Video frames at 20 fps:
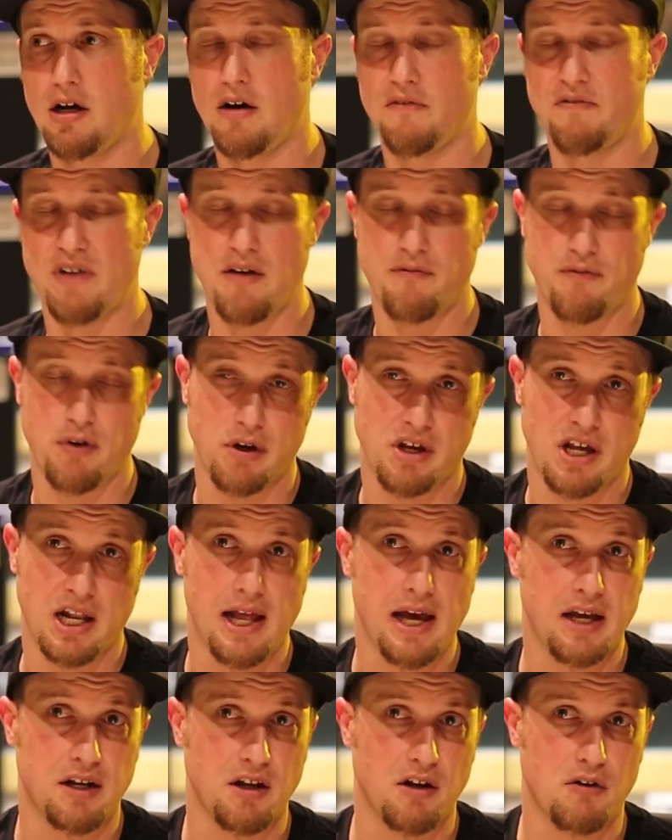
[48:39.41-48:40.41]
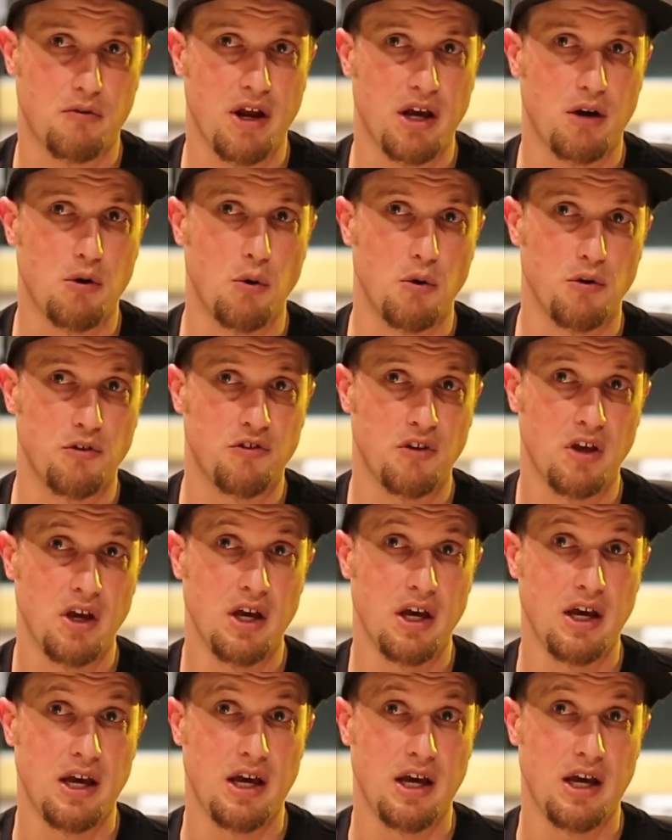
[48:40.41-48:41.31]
of Afro-Galactic Records.